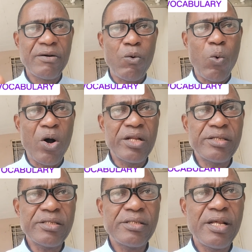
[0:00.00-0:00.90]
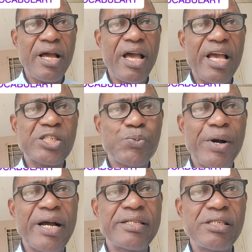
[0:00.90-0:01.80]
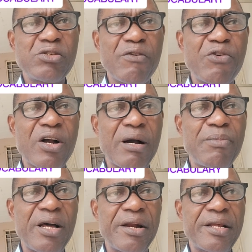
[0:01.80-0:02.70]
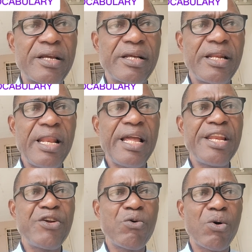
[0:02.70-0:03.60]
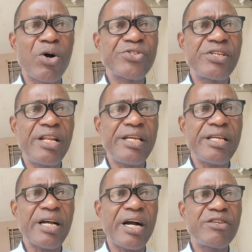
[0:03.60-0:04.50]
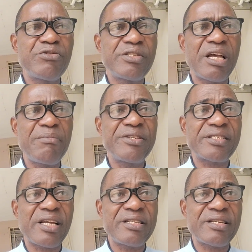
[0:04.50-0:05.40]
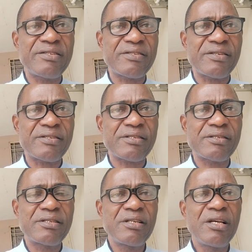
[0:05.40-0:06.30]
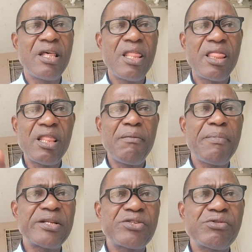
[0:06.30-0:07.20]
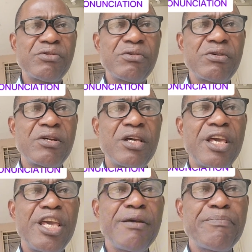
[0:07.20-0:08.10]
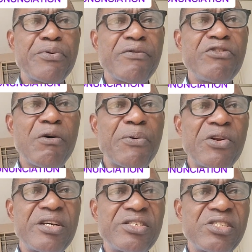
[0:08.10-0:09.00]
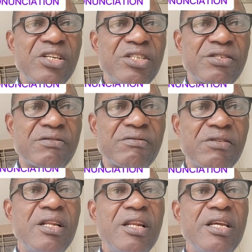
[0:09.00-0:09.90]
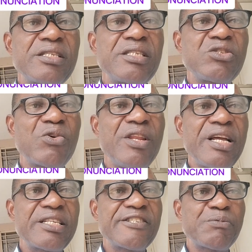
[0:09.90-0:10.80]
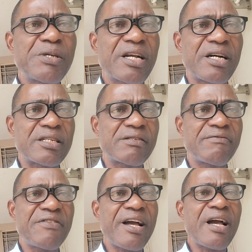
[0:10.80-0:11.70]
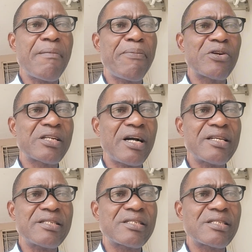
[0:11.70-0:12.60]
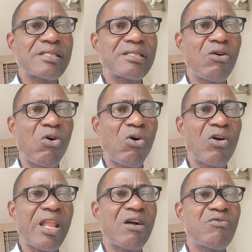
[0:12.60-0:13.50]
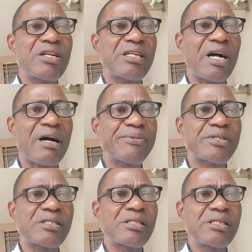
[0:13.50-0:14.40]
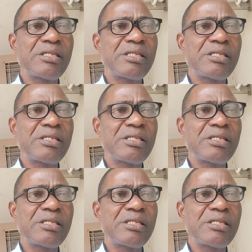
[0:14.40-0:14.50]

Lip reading: 1, expand your vocabulary. Learn new words daily and use them in sentences. Number 2, improve your pronunciation. Listen to native speakers via podcasts or language apps